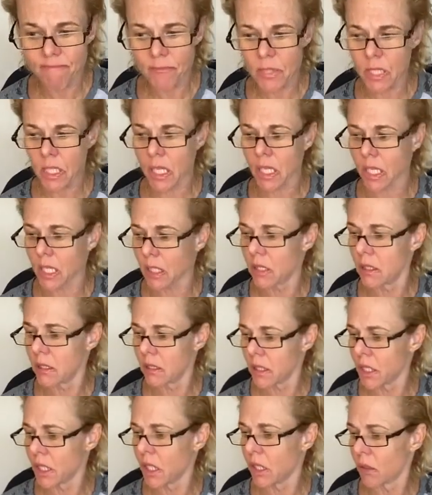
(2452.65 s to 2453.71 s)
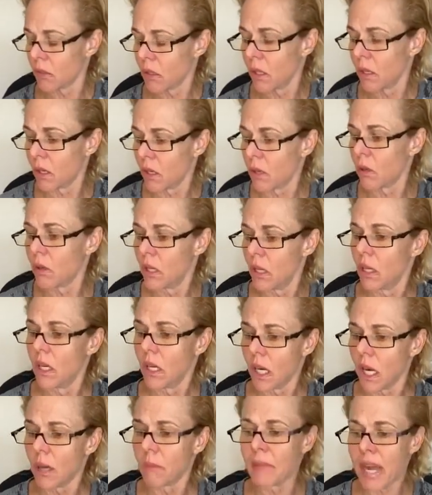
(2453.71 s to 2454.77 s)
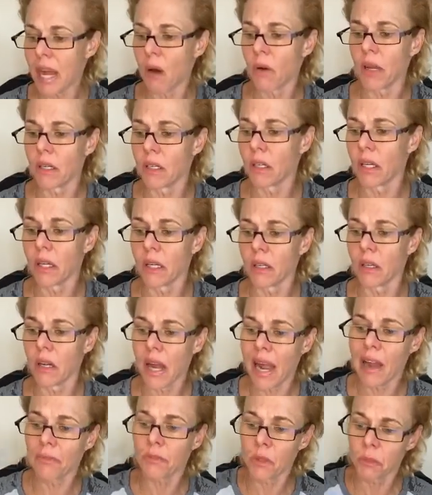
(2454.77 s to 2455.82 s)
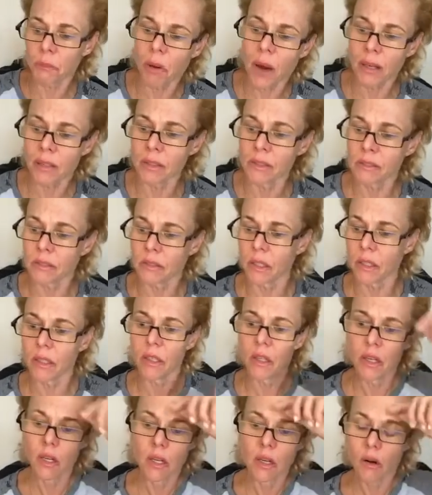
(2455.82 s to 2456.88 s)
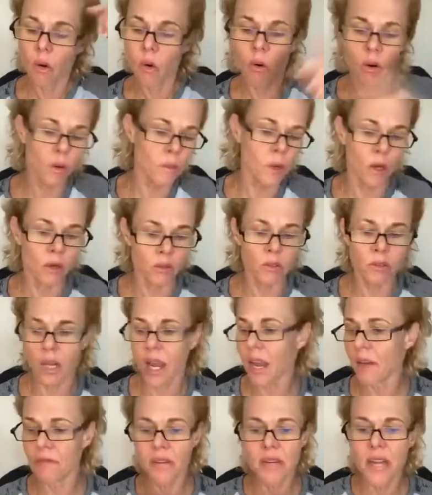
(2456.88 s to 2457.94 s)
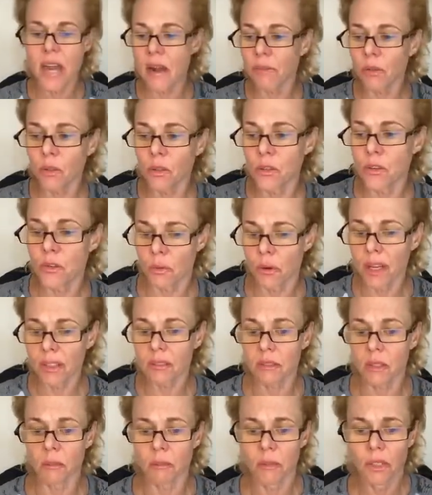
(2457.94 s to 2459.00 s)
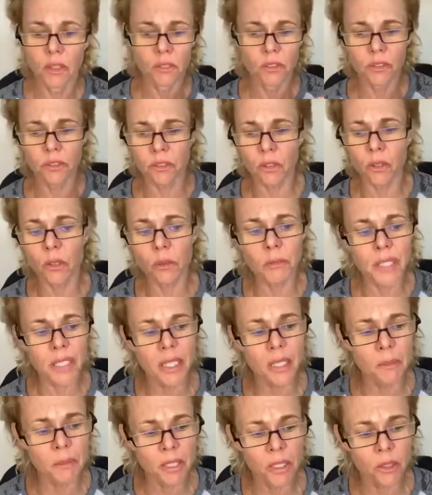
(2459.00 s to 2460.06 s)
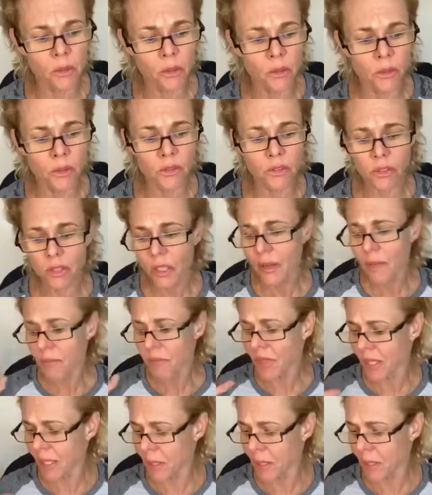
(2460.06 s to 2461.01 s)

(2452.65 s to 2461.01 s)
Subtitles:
like, oh, I'm now in after pregnancy hormones. I've never addressed them. So many of my girls, they